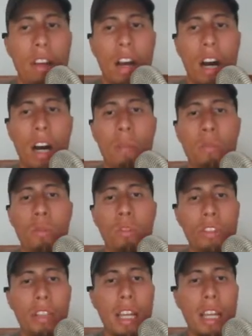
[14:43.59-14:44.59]
what
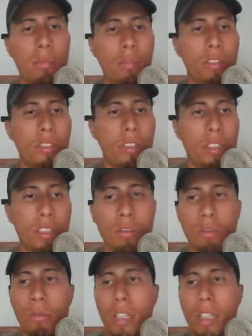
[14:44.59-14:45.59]
you're able to
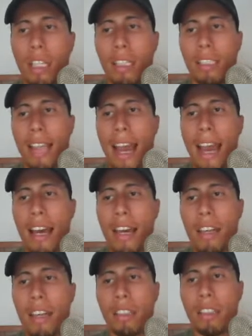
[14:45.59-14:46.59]
do is add